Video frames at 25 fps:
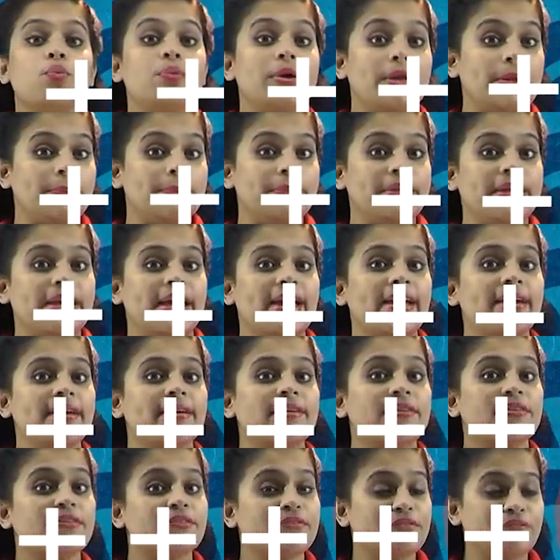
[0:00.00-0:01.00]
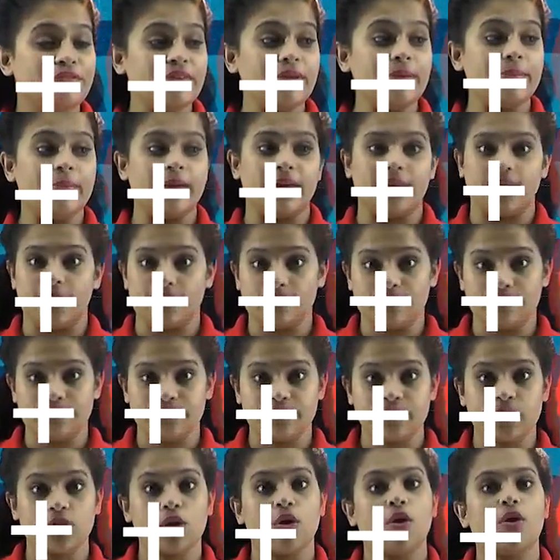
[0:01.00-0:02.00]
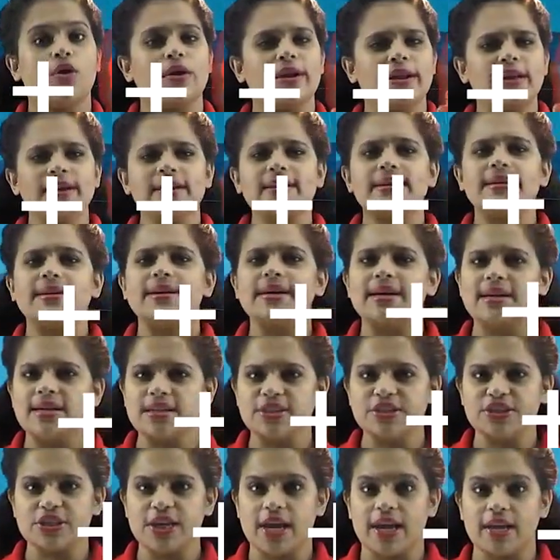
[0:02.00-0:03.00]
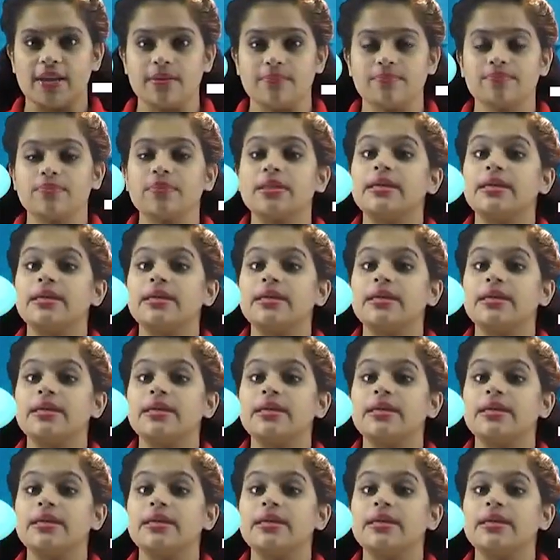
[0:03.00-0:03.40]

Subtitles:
will be a female or a girl child.